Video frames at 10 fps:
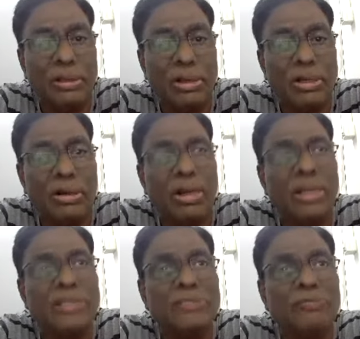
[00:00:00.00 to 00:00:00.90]
are called
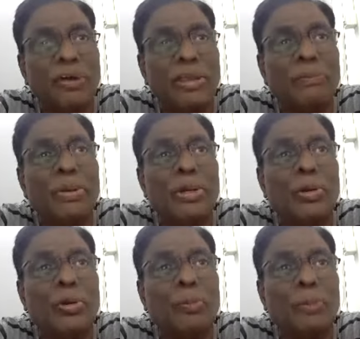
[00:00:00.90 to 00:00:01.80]
as
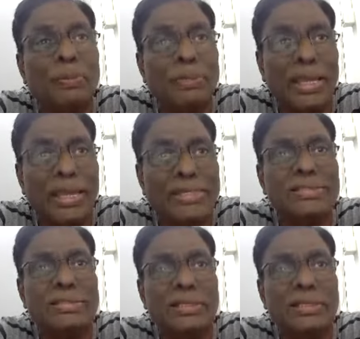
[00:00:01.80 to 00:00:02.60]
fibrinopeptides,